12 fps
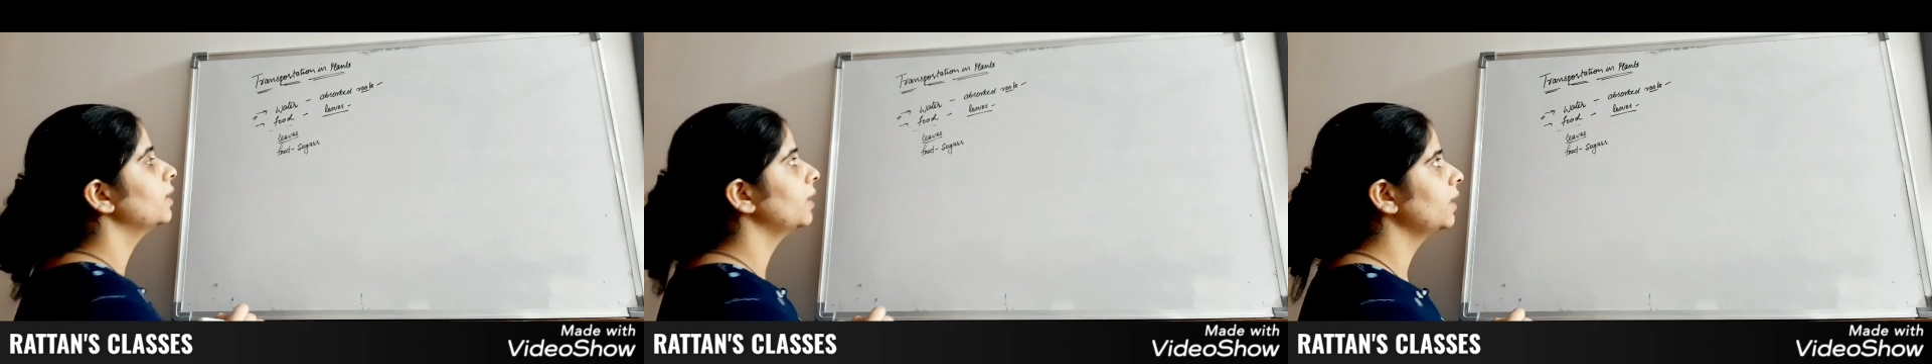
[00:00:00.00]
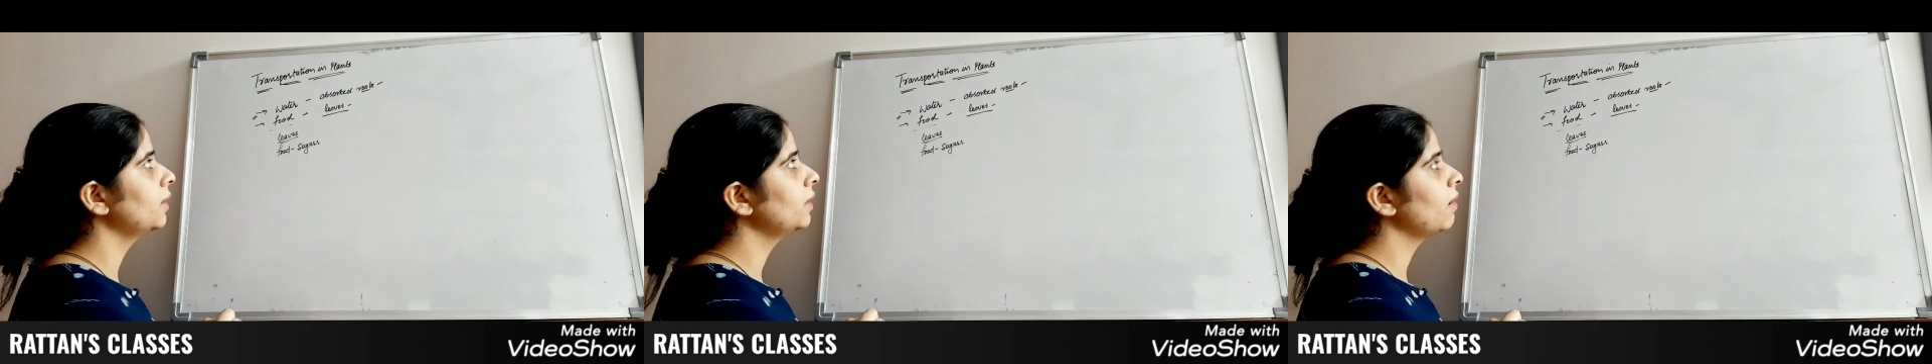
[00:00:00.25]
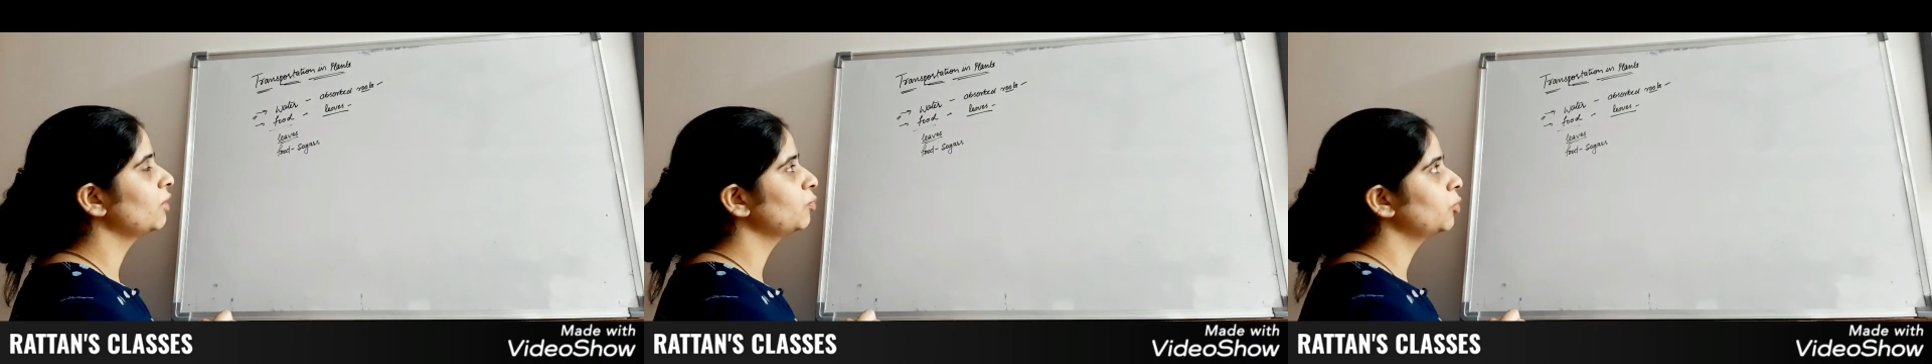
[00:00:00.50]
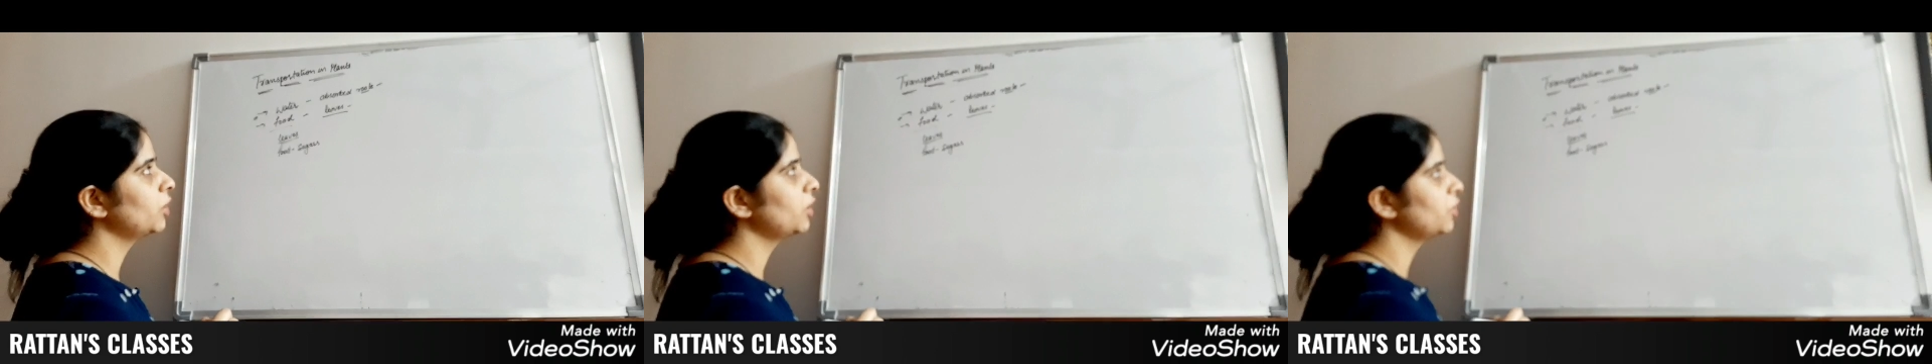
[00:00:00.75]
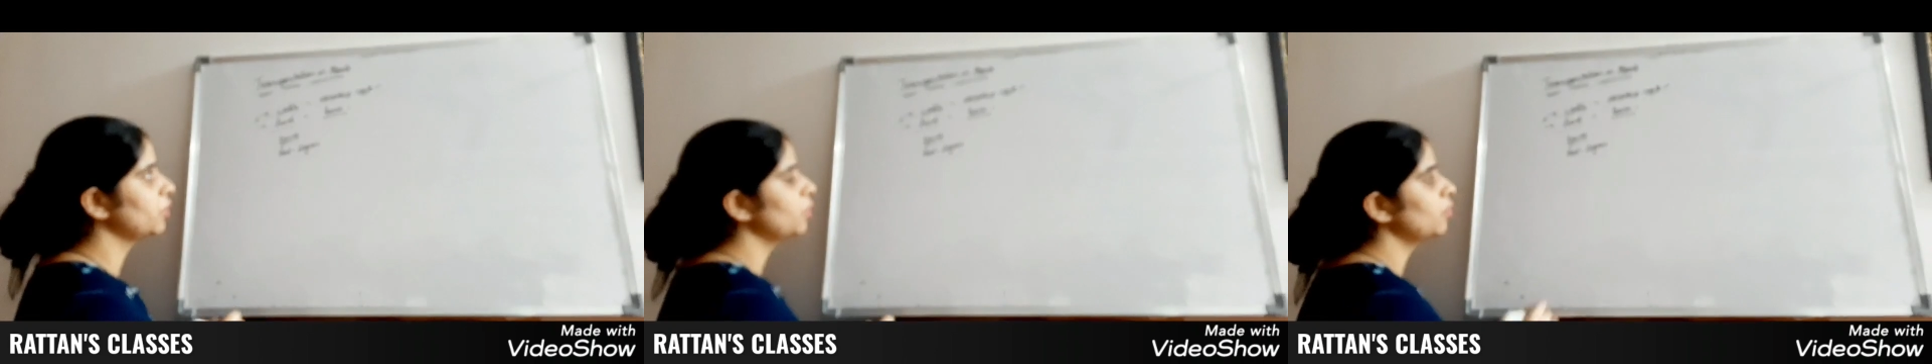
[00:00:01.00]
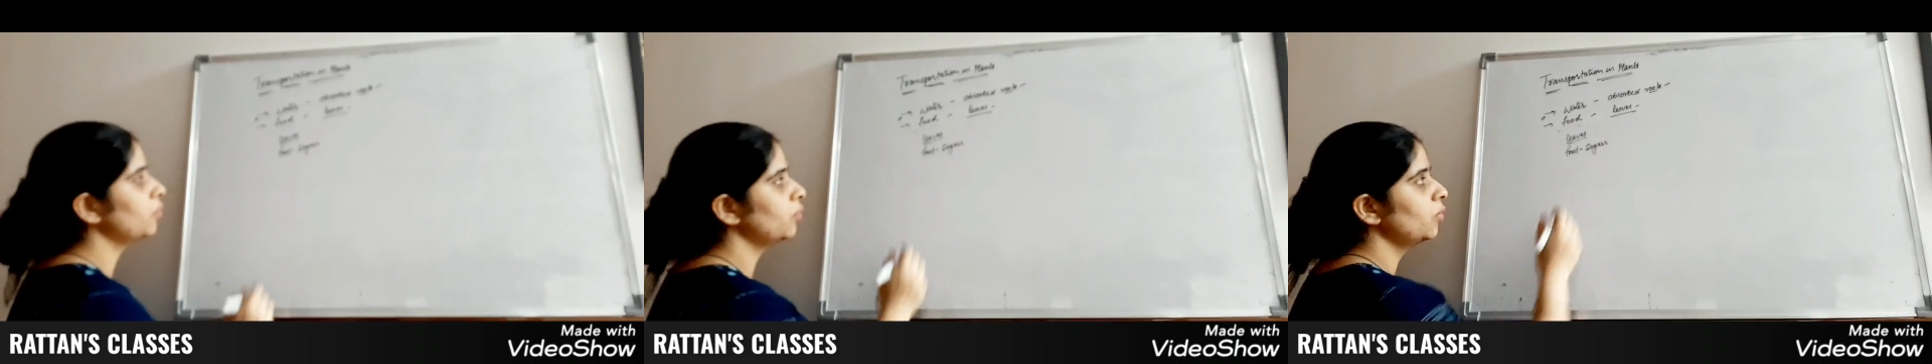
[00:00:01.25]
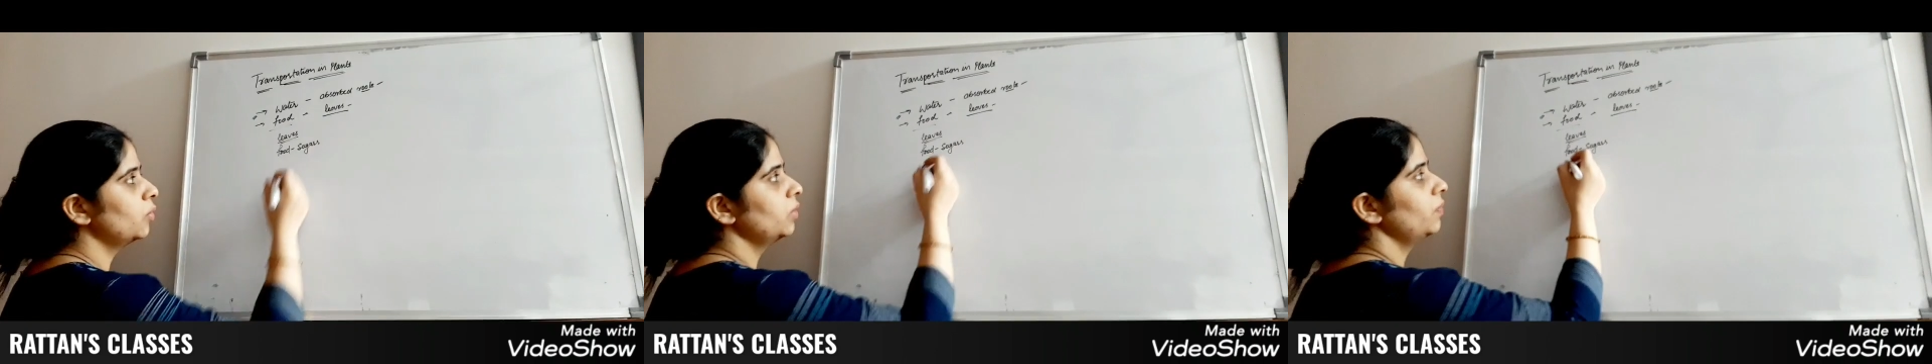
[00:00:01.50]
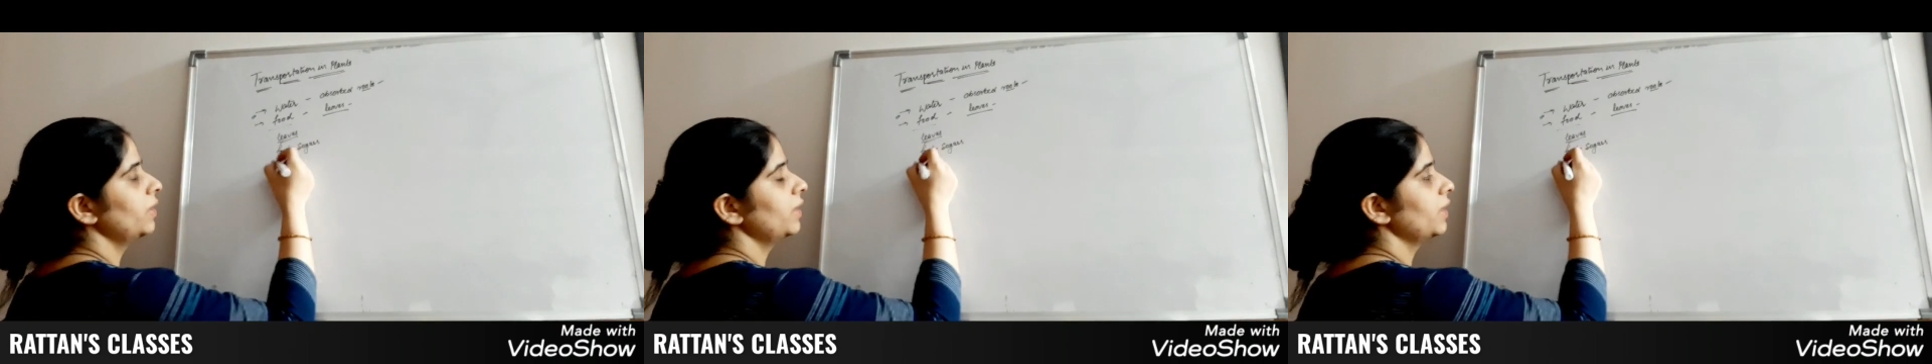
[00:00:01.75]
In the transportation of
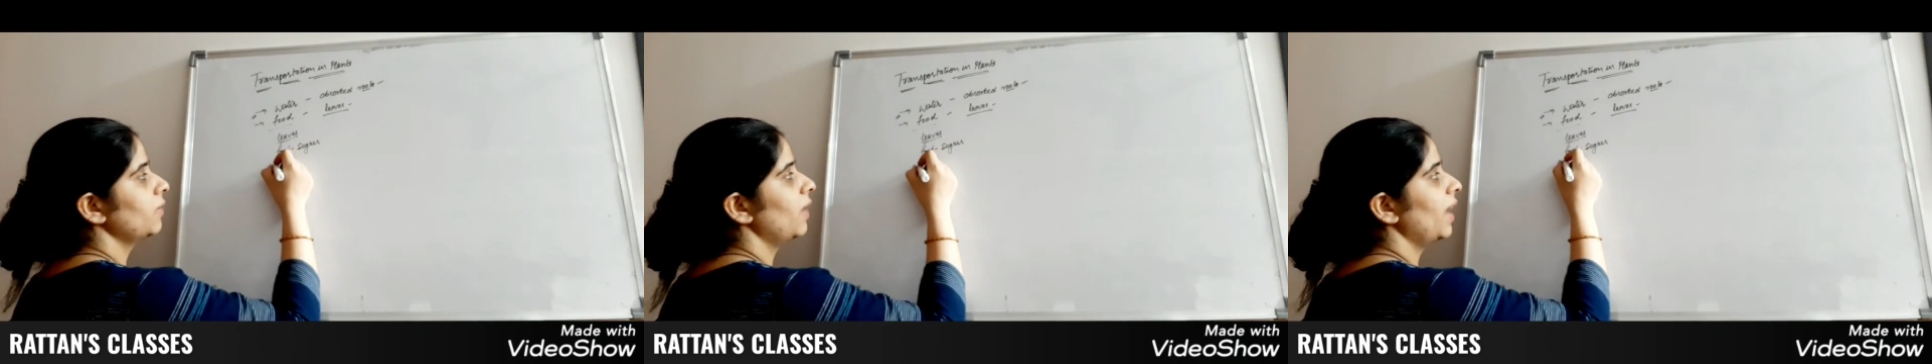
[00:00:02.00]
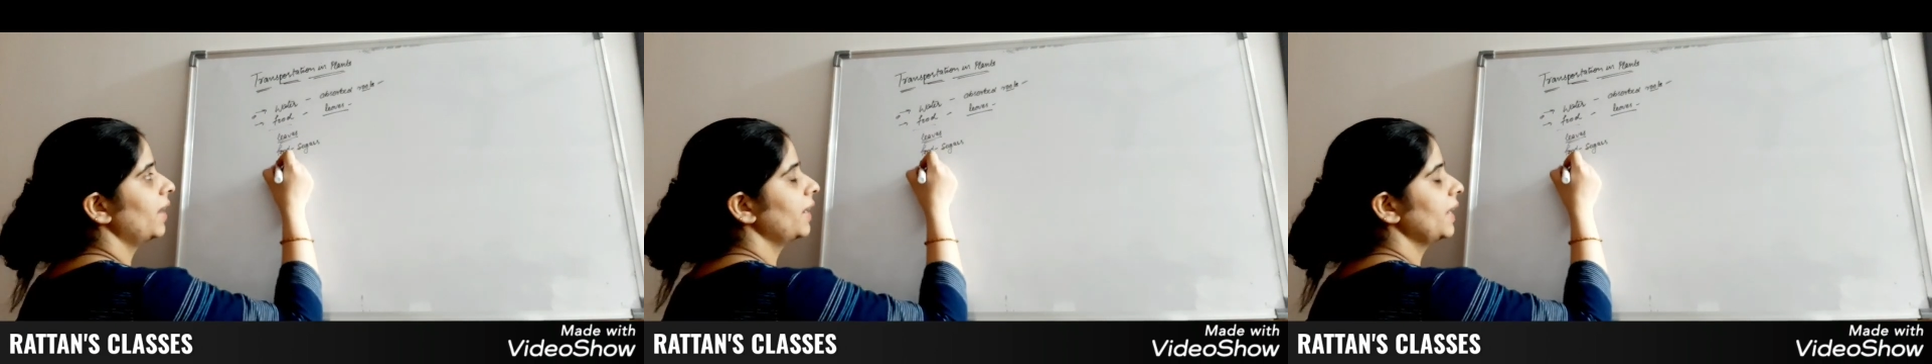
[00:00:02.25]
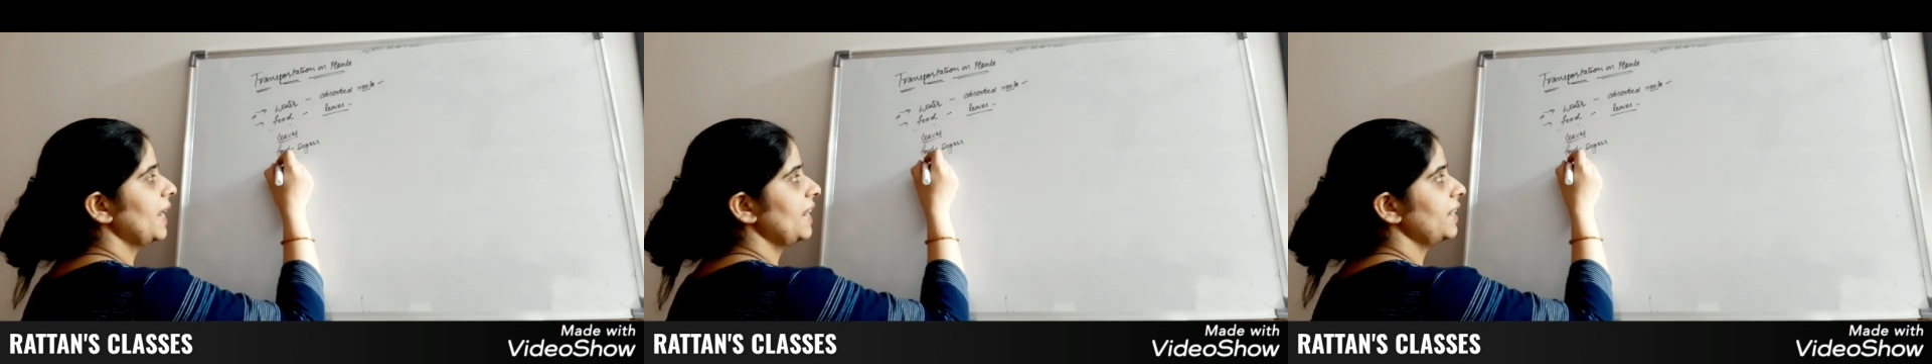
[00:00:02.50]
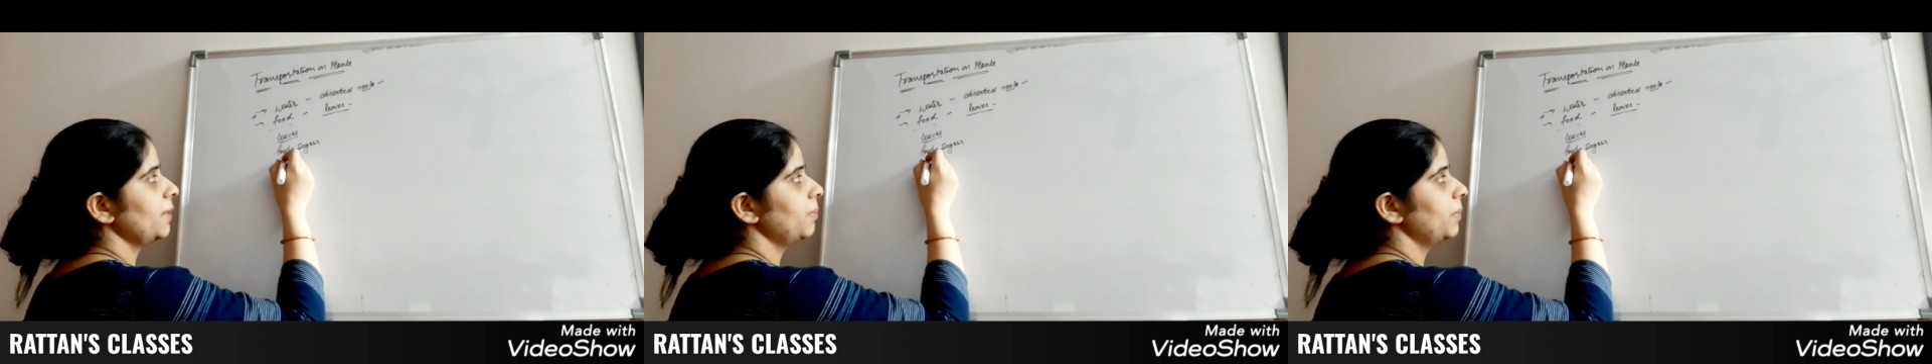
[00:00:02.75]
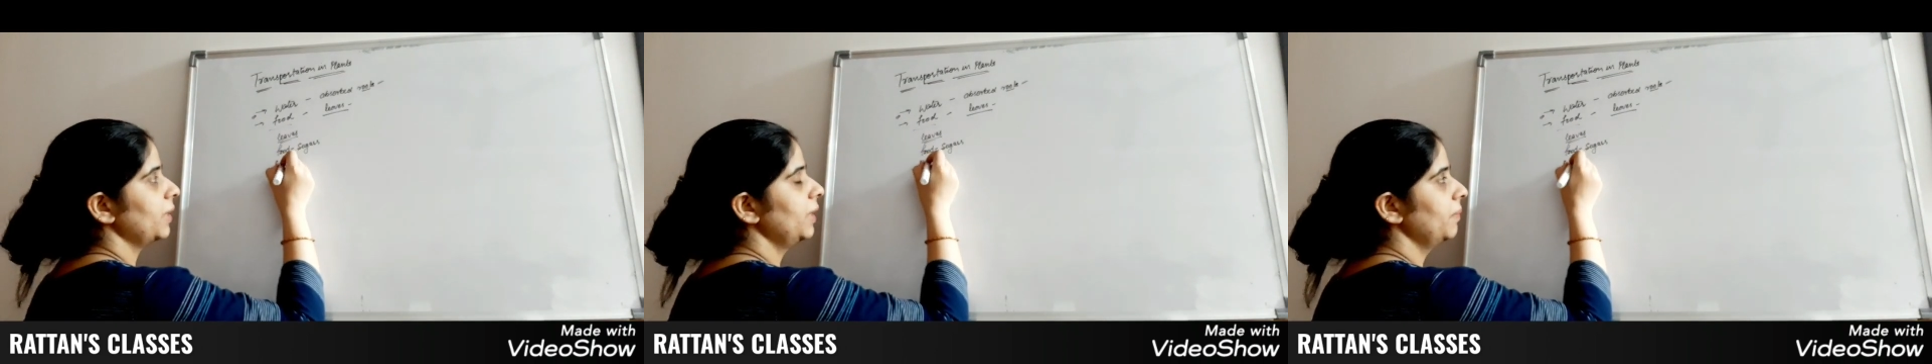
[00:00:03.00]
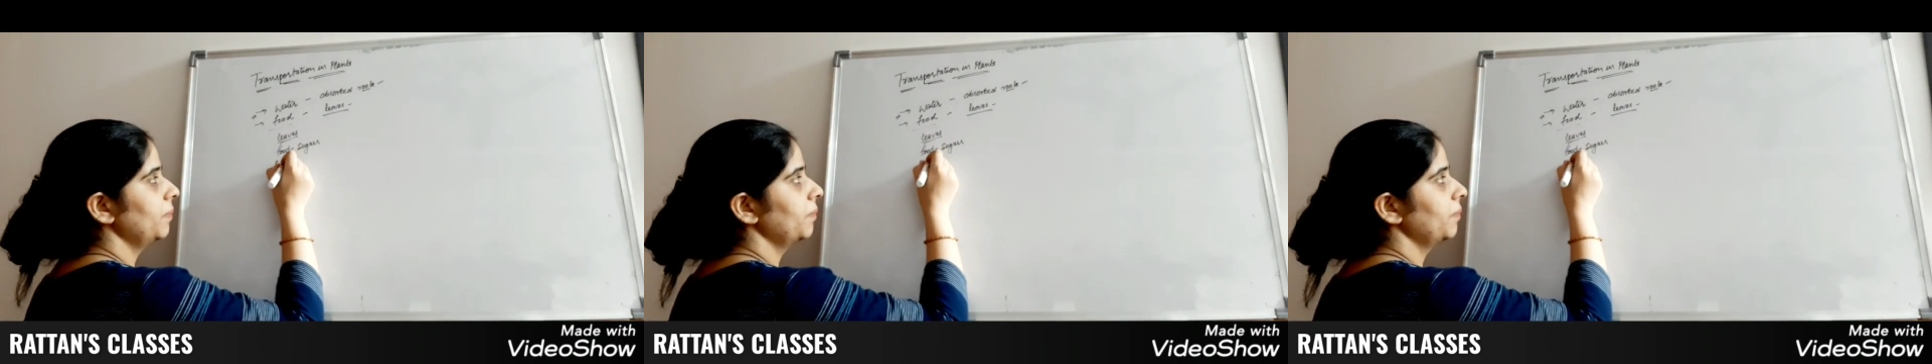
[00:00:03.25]
food, we require ATP.